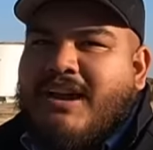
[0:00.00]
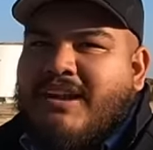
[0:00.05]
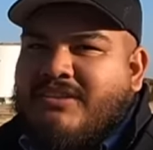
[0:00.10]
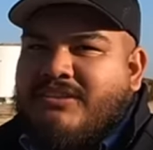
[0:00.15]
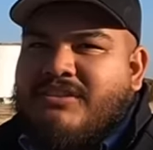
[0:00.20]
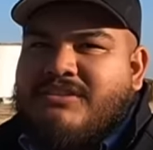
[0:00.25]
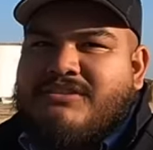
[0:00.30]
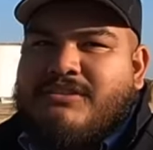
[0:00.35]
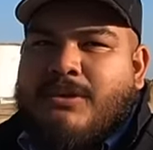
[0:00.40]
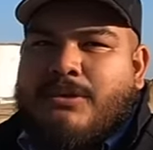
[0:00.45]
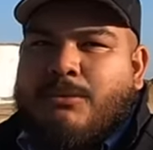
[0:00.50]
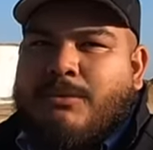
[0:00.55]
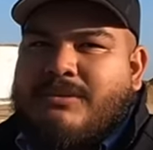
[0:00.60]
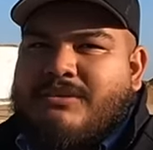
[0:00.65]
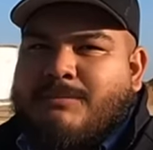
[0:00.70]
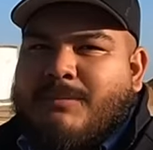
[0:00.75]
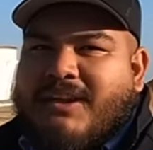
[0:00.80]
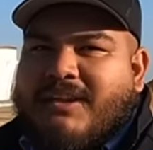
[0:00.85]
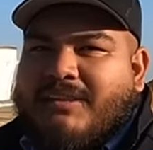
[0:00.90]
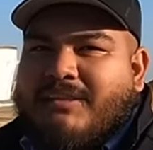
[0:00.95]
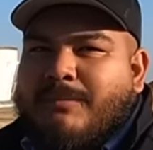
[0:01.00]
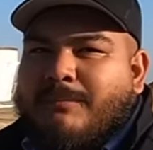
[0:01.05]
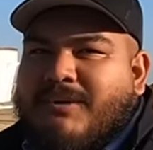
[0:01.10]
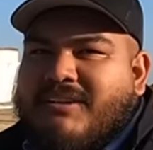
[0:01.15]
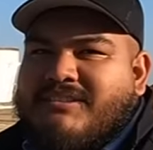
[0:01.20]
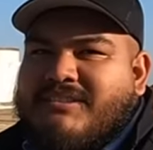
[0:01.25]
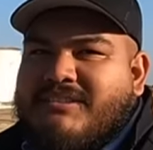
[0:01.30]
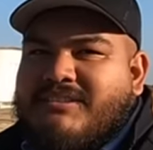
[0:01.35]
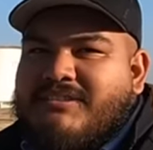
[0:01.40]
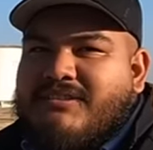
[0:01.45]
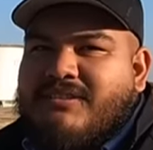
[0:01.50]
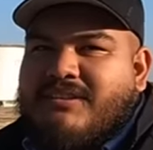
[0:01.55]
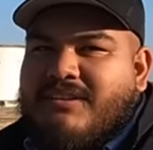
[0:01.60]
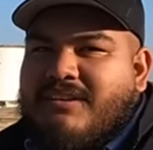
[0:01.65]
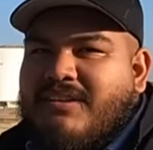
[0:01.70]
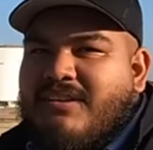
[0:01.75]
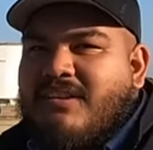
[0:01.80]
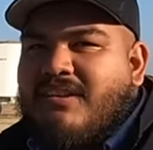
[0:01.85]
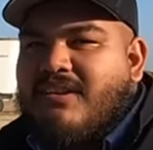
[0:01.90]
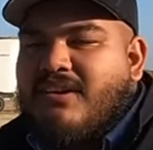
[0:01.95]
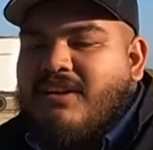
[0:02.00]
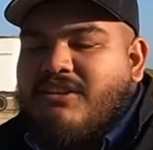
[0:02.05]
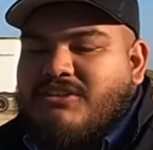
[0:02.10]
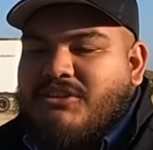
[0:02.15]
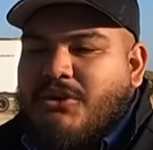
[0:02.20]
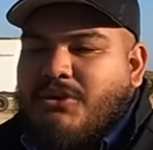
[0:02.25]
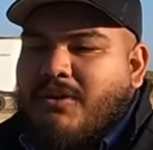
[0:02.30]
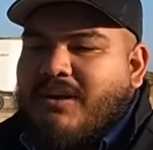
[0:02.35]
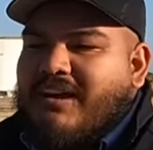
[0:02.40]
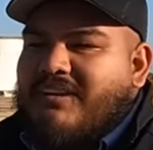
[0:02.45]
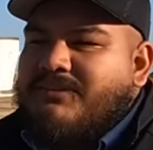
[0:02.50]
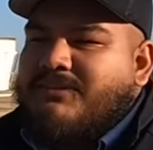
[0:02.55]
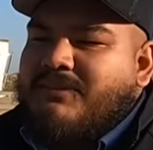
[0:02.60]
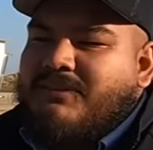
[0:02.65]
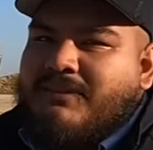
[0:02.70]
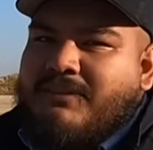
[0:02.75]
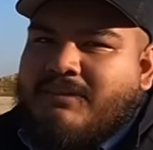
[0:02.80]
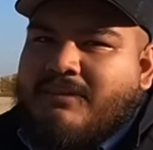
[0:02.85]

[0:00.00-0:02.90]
tractors, the other one's making the mixes. So as,